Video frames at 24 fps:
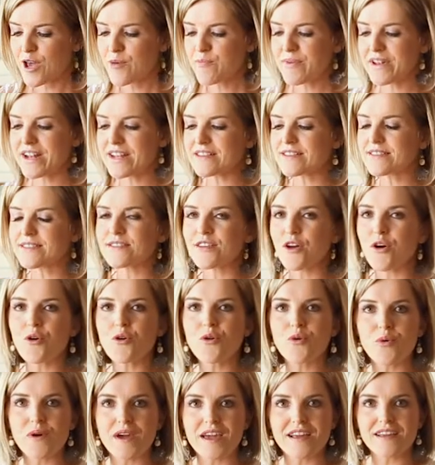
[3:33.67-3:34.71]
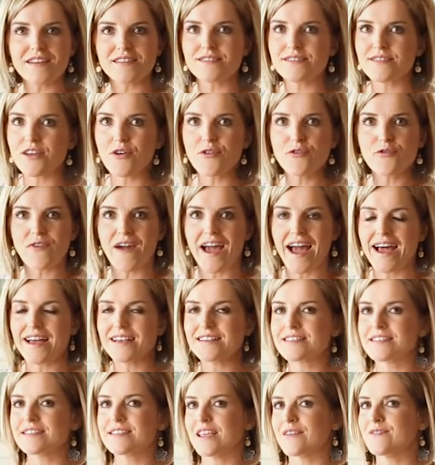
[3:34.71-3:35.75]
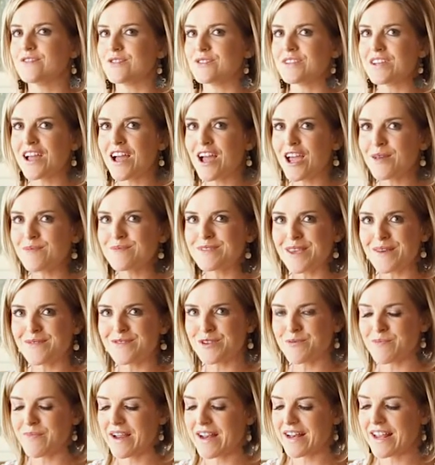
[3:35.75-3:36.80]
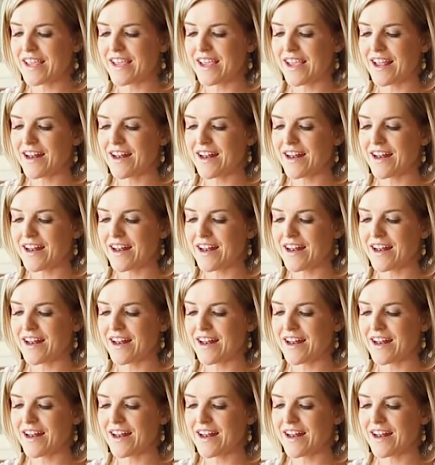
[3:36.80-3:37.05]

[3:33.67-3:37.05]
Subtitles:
But it's so quick, so fast, saves you time, saves you money,